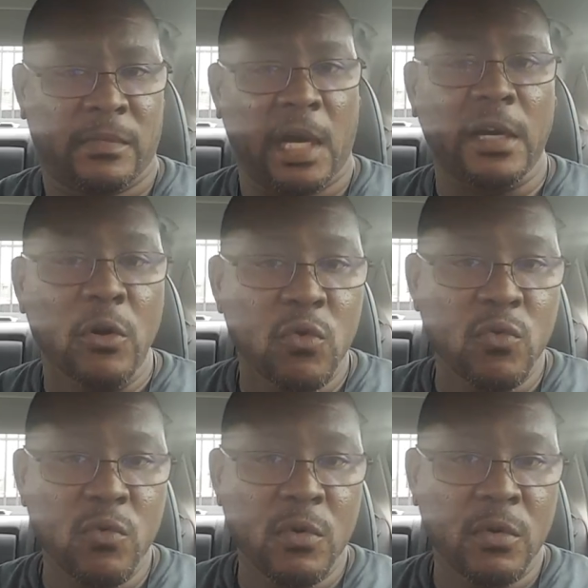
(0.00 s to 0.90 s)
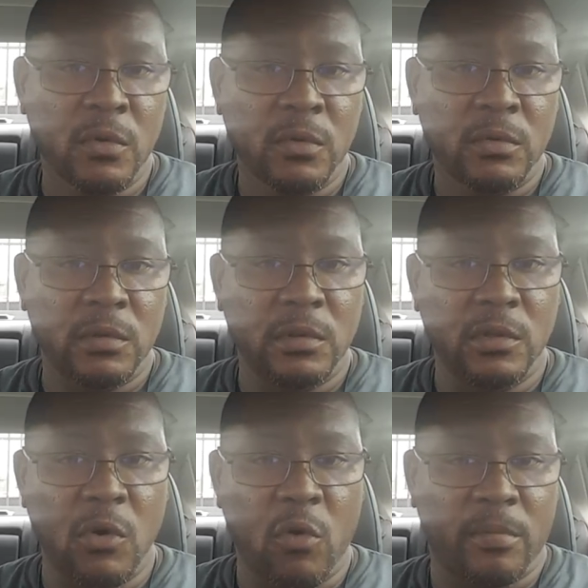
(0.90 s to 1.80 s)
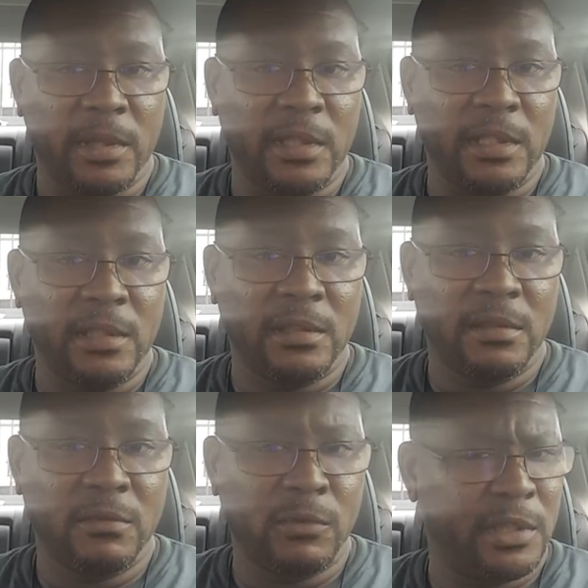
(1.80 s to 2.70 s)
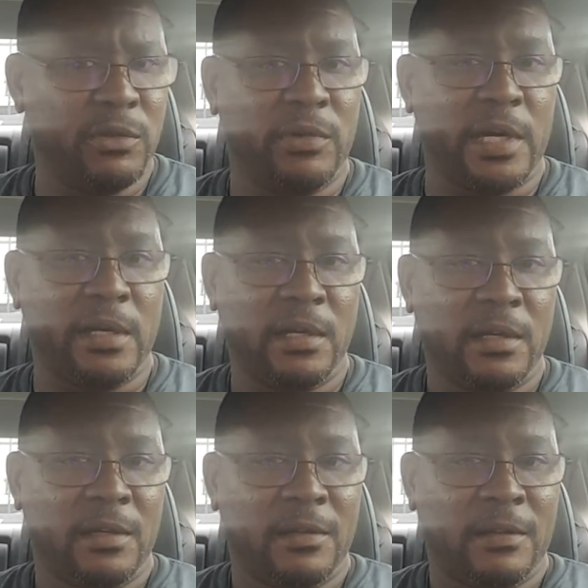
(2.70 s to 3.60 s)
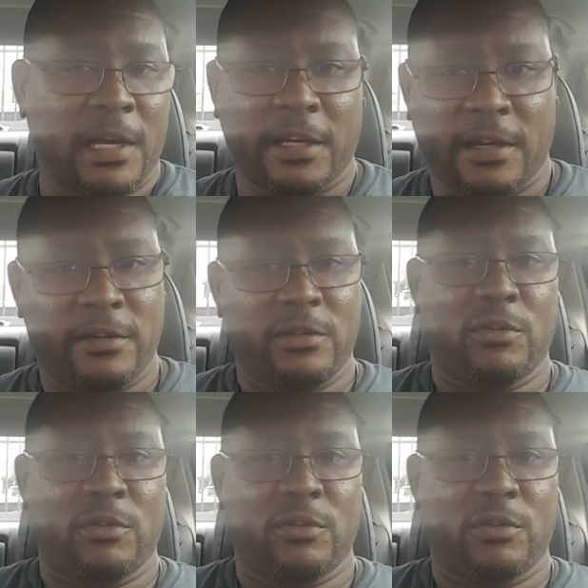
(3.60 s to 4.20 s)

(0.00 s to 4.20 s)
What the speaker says: Like, who normally would do that? Like,